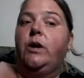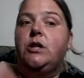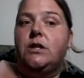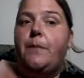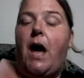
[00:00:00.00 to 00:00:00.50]

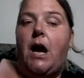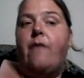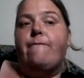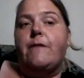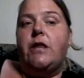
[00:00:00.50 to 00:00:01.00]
whinges about
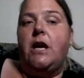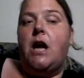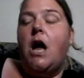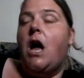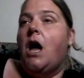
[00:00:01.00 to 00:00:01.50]

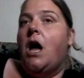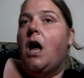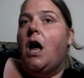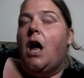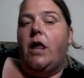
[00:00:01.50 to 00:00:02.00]
everything.
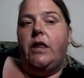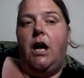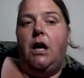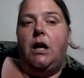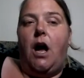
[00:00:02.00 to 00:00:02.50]
And
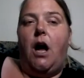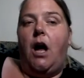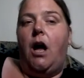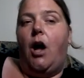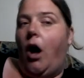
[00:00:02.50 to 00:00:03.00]
then
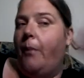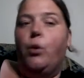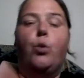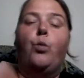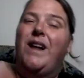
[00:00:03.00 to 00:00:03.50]
I
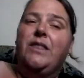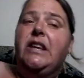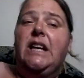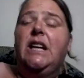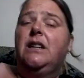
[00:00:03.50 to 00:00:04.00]
put one
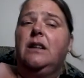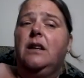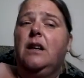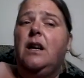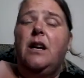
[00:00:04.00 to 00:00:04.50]
thing.
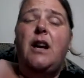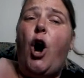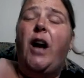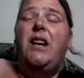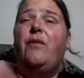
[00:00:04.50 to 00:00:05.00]
Now,
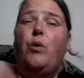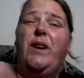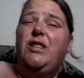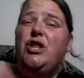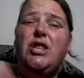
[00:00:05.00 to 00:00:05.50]
I never
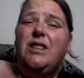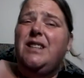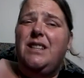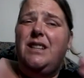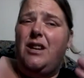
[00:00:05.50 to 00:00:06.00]
whinge
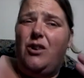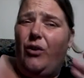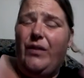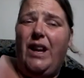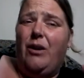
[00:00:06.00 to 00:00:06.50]

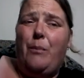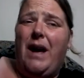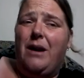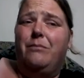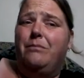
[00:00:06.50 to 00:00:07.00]
on there
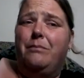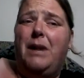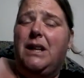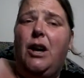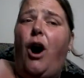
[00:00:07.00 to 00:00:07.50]
about
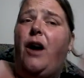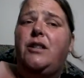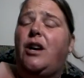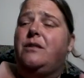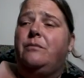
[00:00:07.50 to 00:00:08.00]
money. I
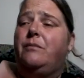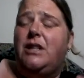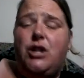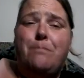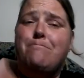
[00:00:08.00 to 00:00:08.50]
don't
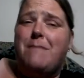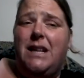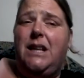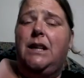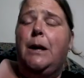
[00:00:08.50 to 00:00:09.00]
mention
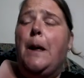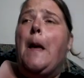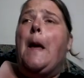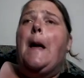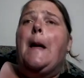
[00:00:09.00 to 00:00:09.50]
money.
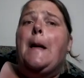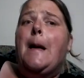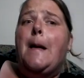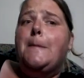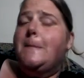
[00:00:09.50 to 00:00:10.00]

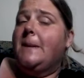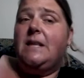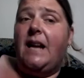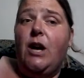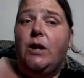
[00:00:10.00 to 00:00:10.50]

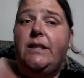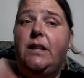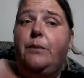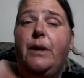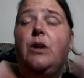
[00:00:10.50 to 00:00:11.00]
Today I
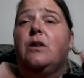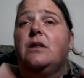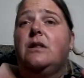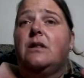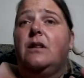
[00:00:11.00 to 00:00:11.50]
did
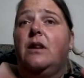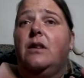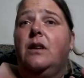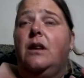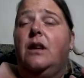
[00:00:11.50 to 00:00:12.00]
because
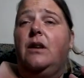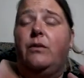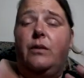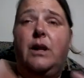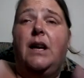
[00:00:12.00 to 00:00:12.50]
it
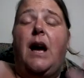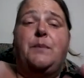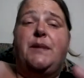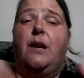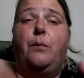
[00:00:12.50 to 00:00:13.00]
really
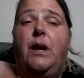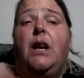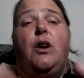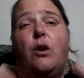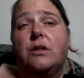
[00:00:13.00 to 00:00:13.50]
upset me.
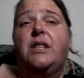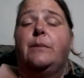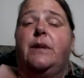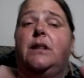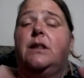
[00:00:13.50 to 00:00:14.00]
It got to
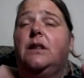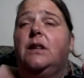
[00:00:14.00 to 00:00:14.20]
me.